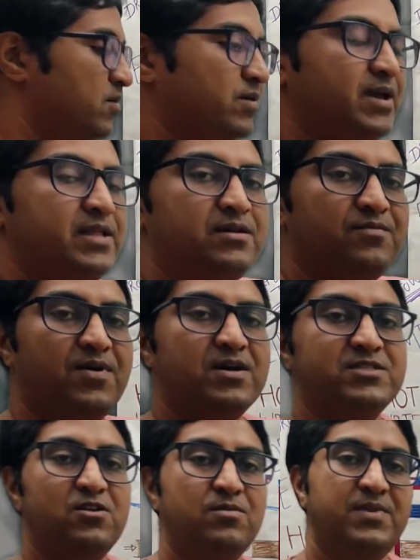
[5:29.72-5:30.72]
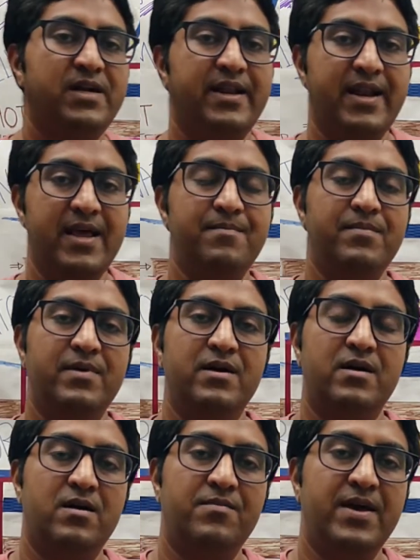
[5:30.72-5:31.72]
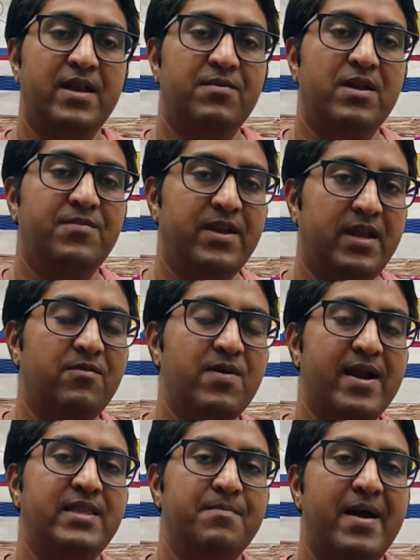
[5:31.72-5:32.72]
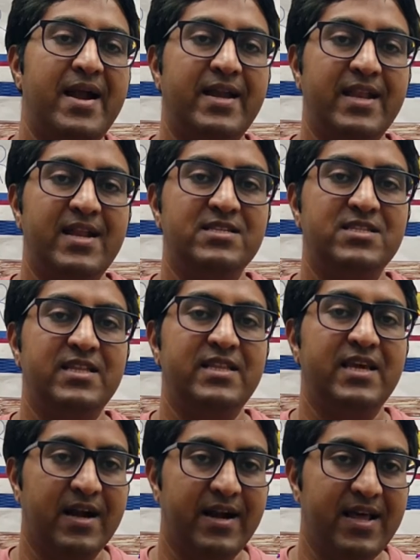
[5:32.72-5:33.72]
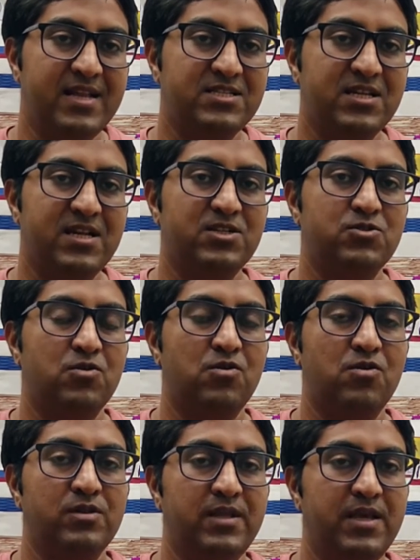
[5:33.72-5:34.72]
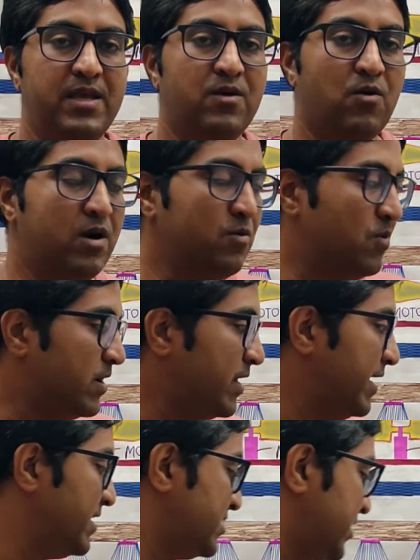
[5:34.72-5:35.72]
Okay, the function of the drain, whenever we require the maintenance in the condenser, so the cold water, it is